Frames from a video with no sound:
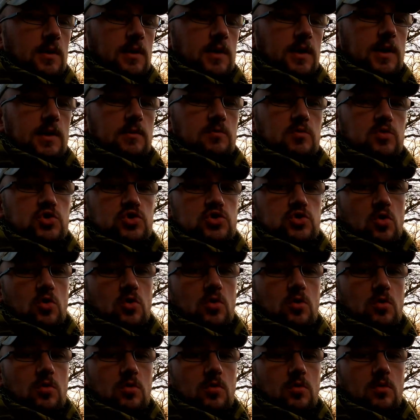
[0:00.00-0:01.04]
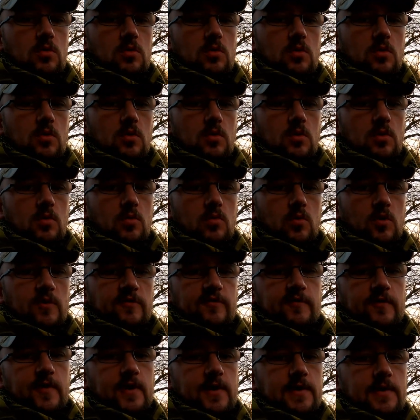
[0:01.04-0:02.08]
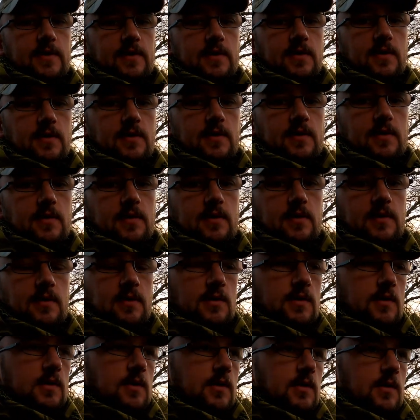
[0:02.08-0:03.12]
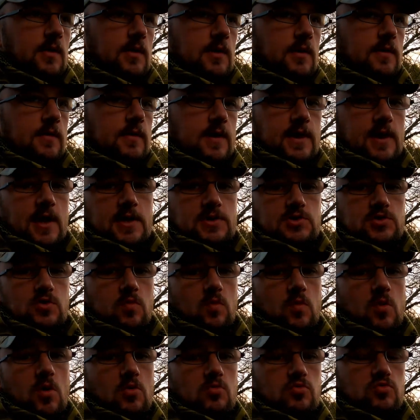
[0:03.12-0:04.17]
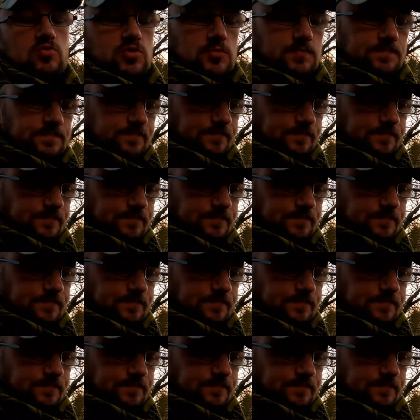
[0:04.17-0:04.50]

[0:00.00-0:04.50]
he was shot within the castle walls.